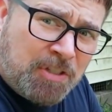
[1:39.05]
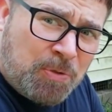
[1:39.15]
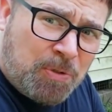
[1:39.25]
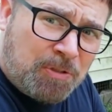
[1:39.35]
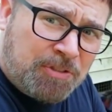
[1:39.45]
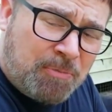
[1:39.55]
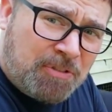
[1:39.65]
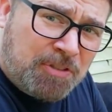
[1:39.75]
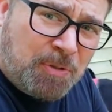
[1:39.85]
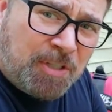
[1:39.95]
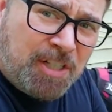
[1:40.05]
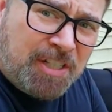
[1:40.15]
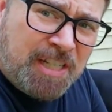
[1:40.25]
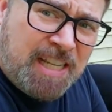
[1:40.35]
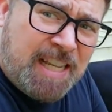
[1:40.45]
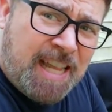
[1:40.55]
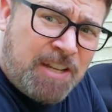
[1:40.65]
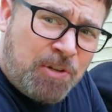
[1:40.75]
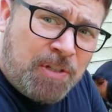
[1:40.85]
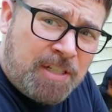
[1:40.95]
door or something's going on, and
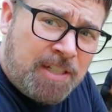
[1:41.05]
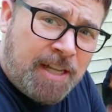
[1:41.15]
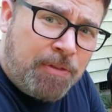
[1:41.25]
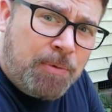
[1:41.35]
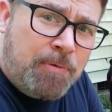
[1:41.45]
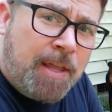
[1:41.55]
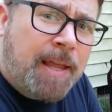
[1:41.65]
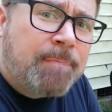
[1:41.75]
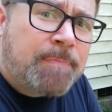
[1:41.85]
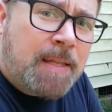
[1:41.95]
you're going to need to cut through that.